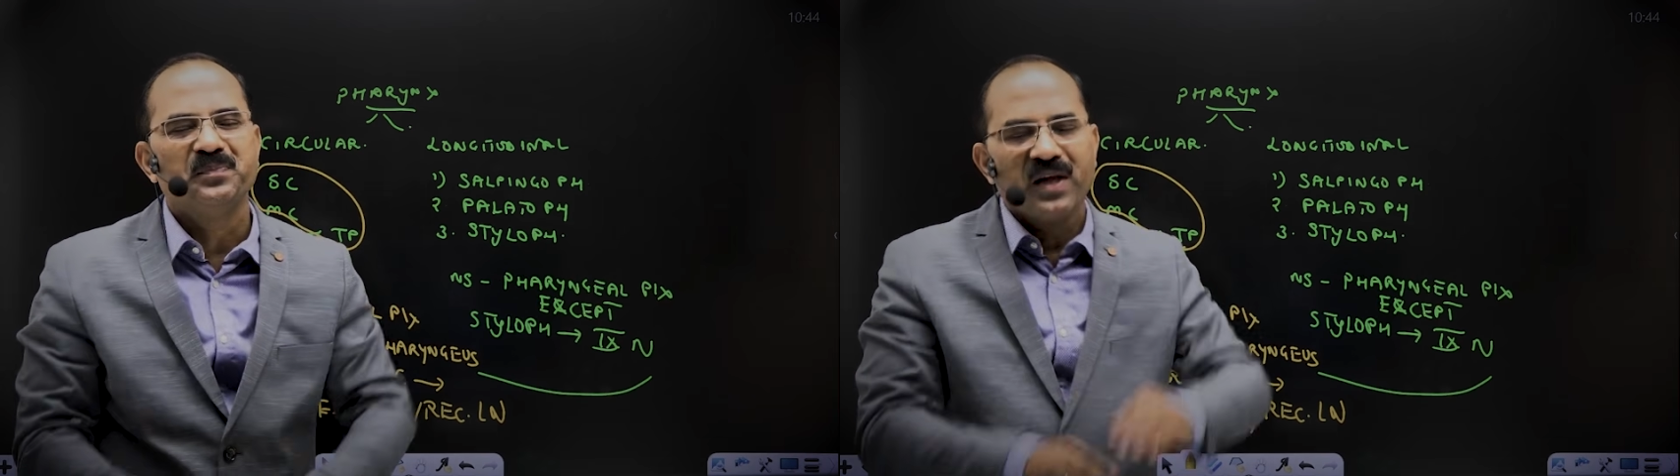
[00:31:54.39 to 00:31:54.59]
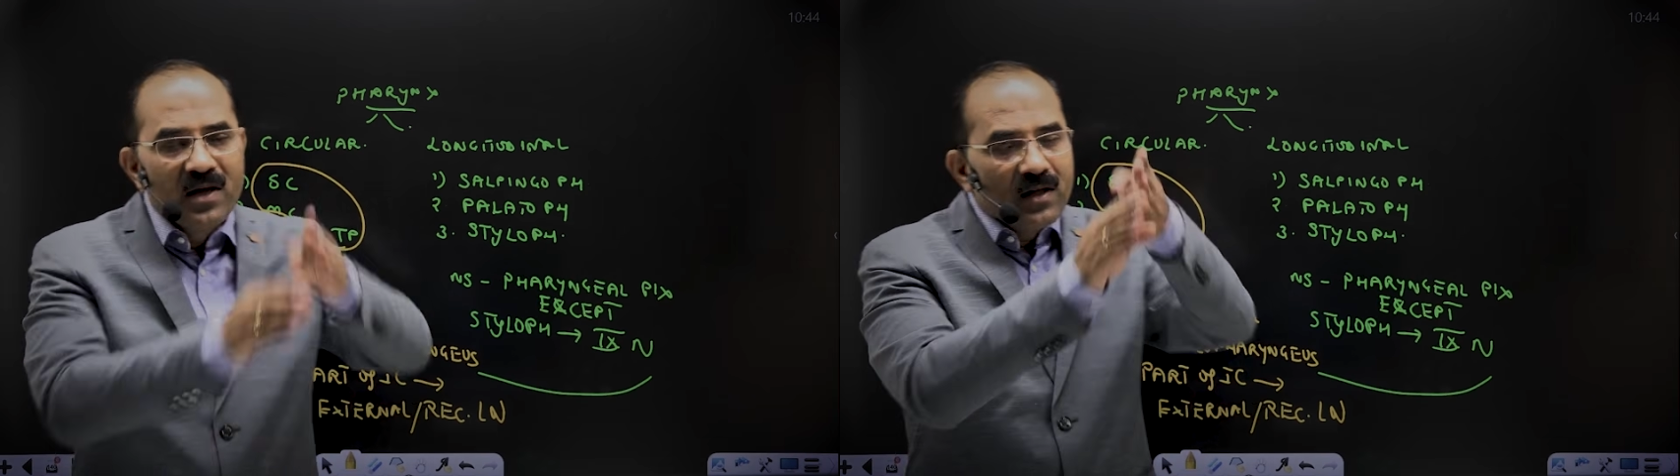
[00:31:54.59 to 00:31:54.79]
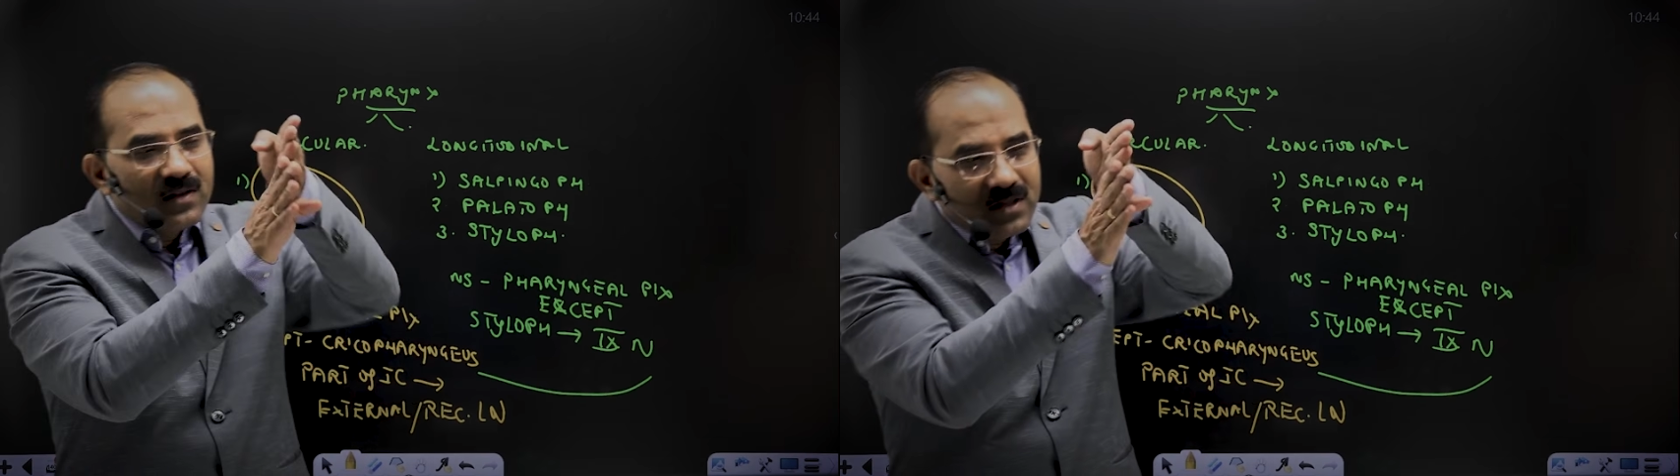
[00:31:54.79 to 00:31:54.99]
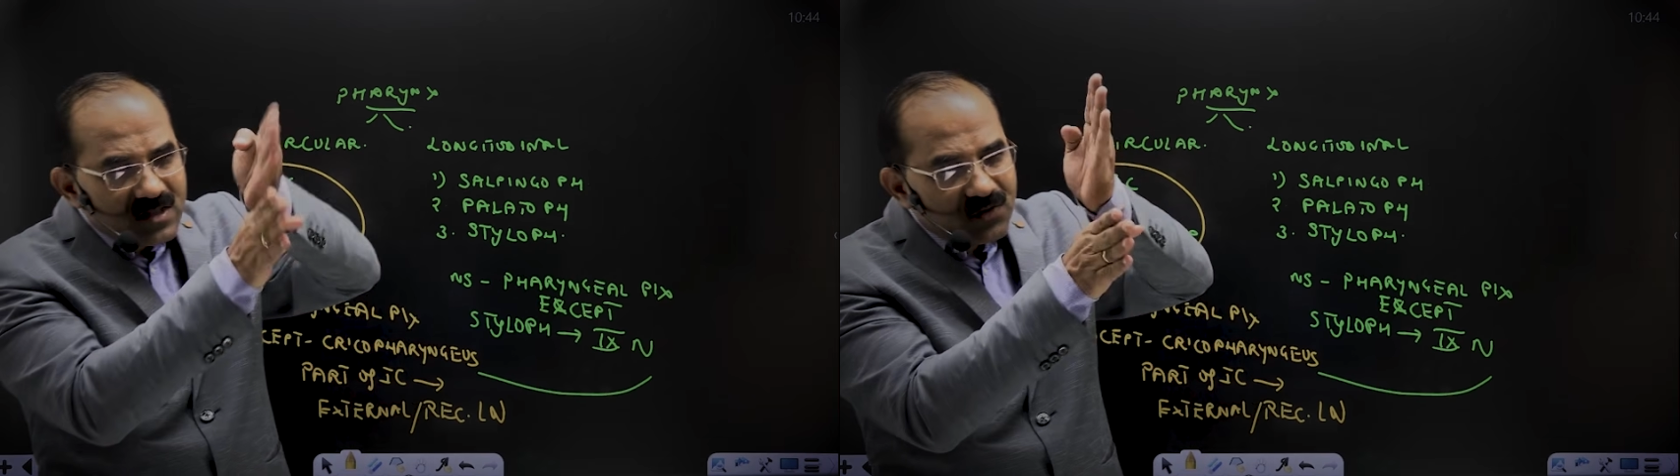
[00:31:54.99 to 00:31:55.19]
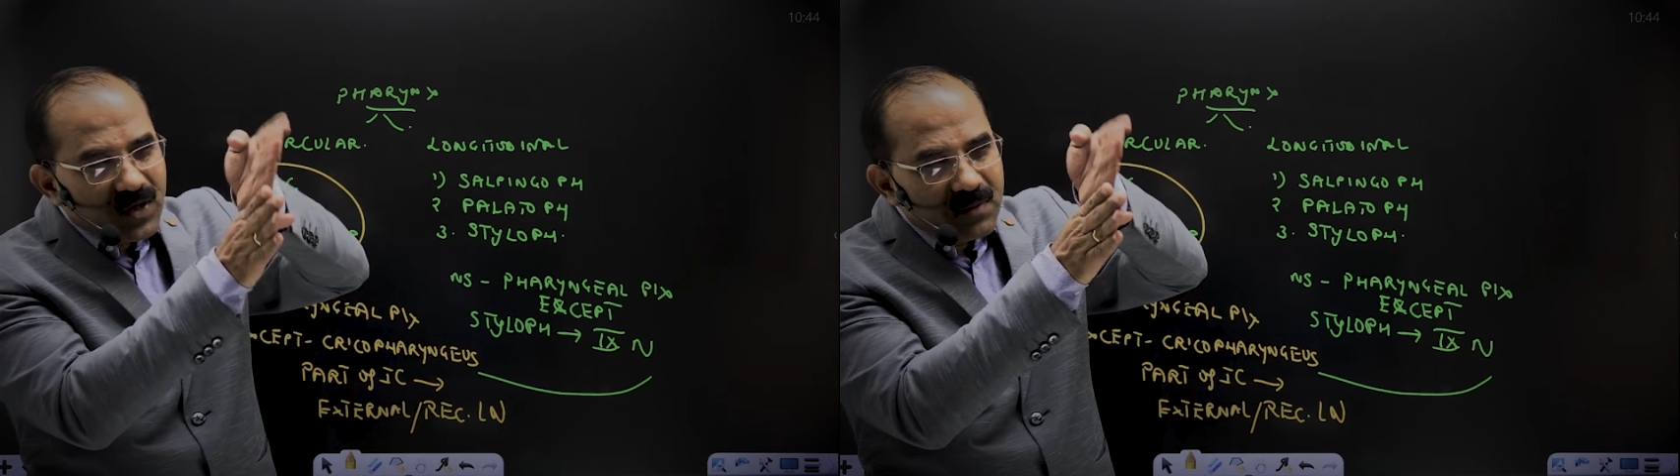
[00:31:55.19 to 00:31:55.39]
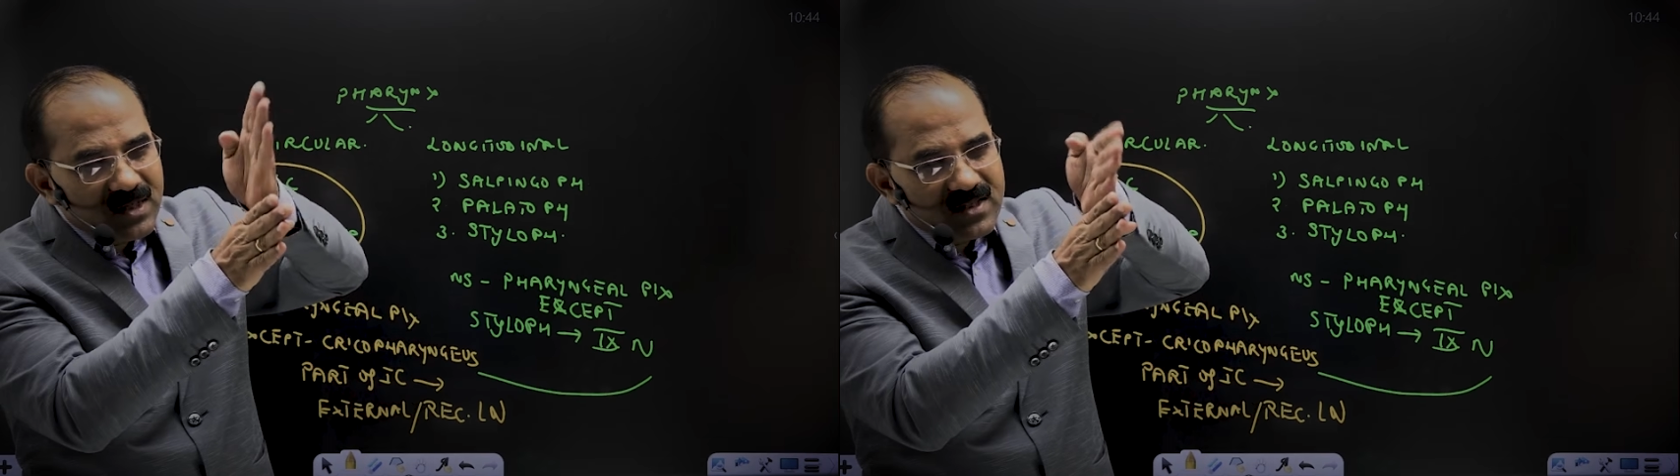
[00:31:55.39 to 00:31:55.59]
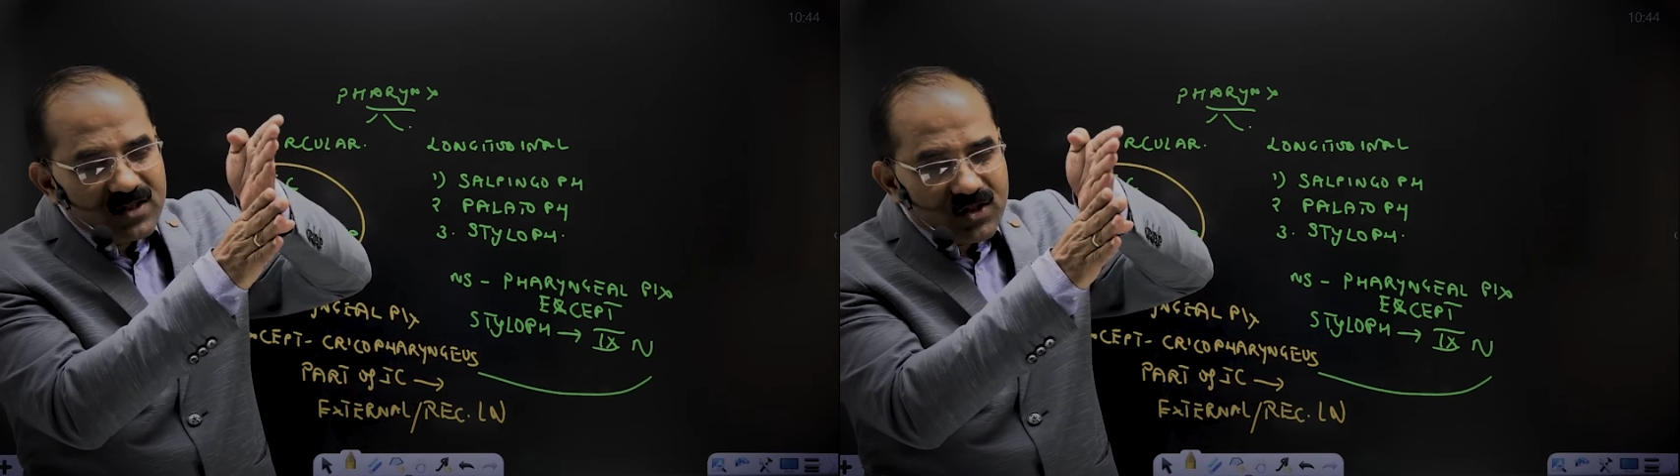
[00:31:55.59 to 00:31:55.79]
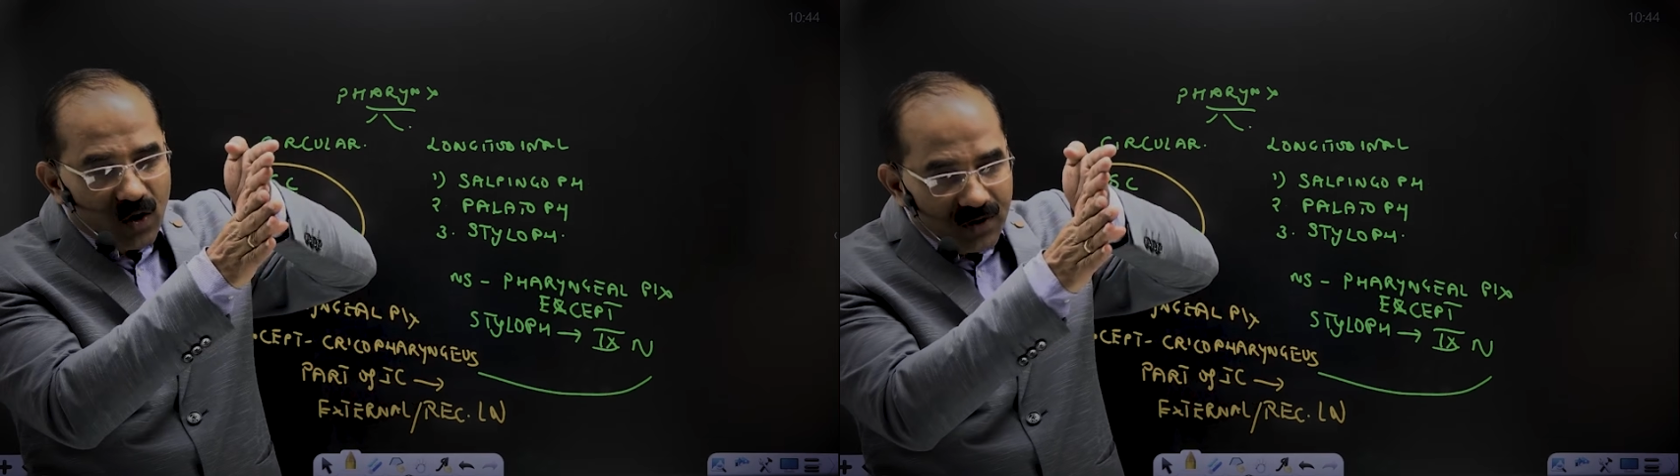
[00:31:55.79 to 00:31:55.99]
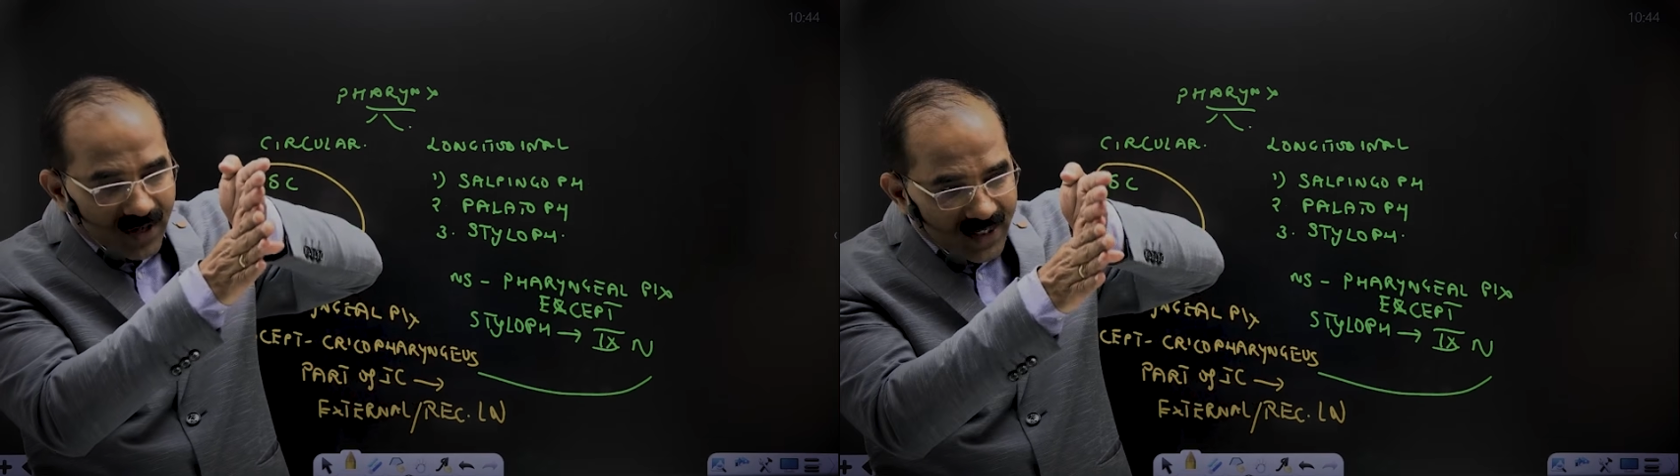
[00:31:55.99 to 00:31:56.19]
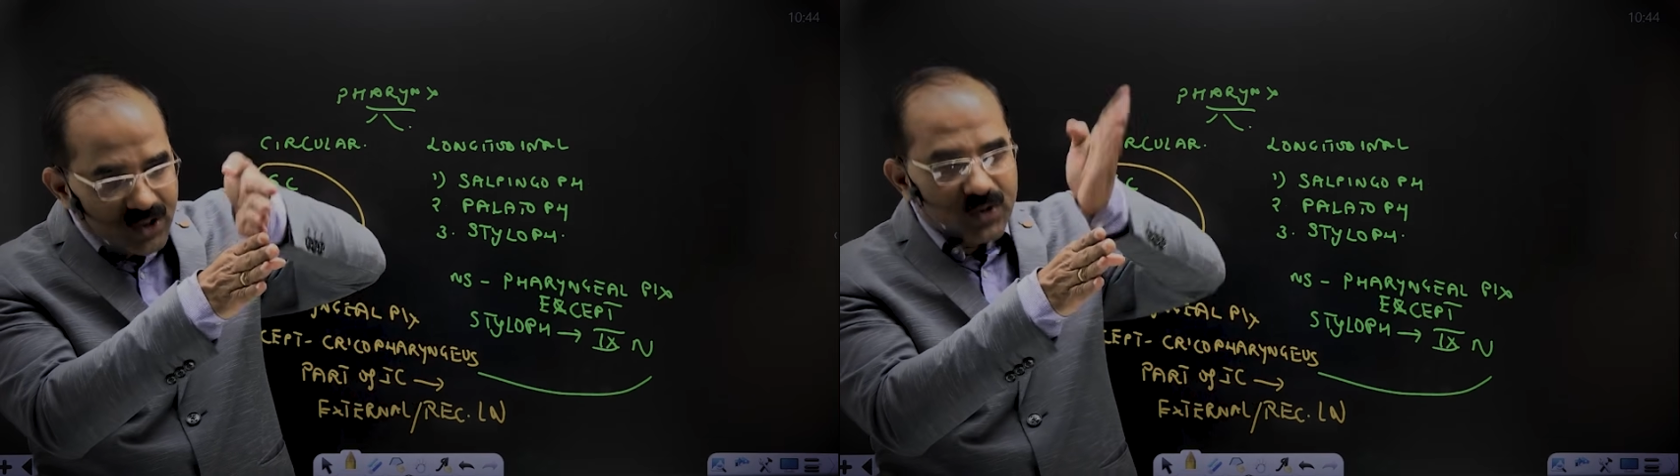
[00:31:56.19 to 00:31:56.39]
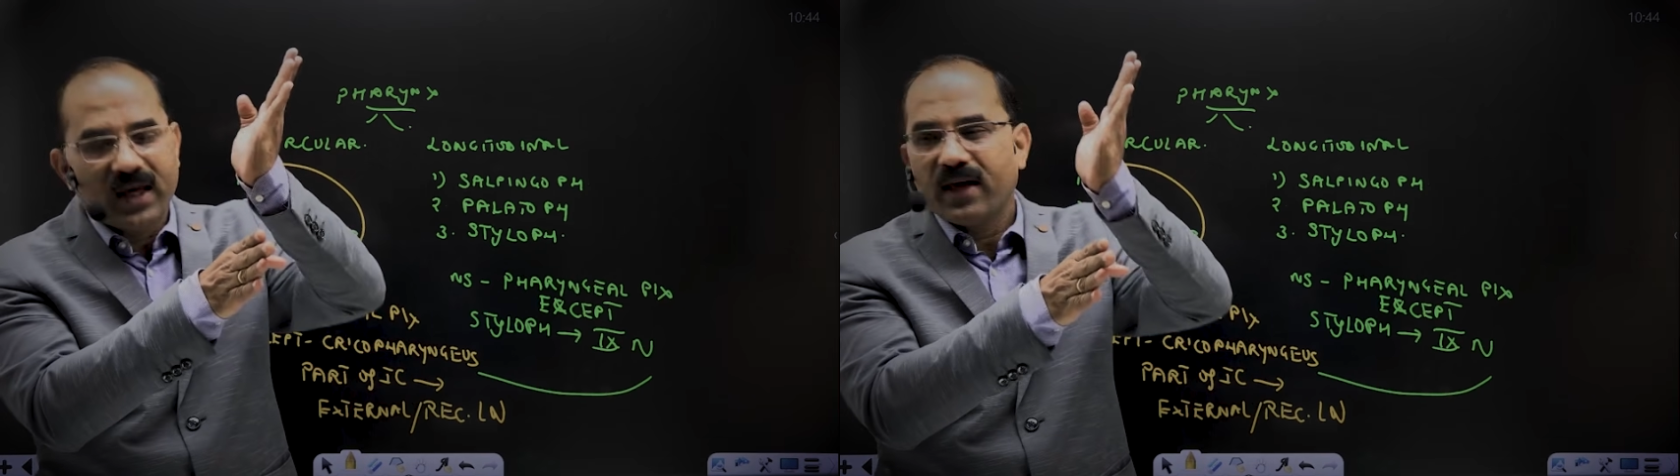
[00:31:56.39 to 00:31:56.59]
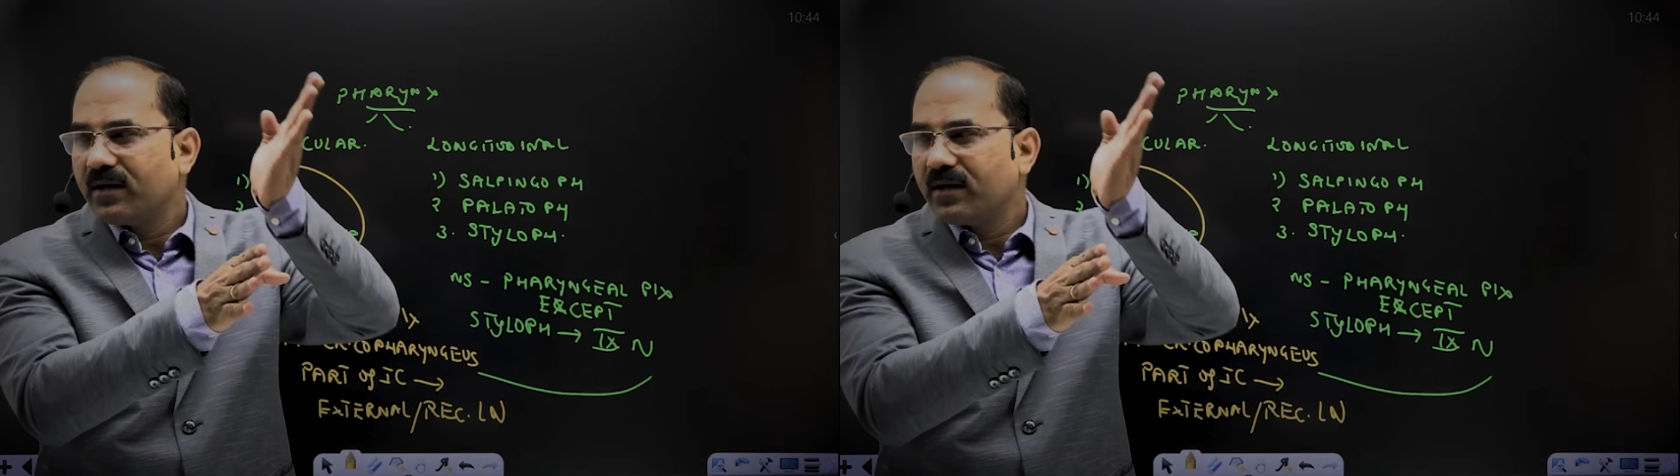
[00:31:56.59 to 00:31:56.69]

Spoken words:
These 3 muscles contract together,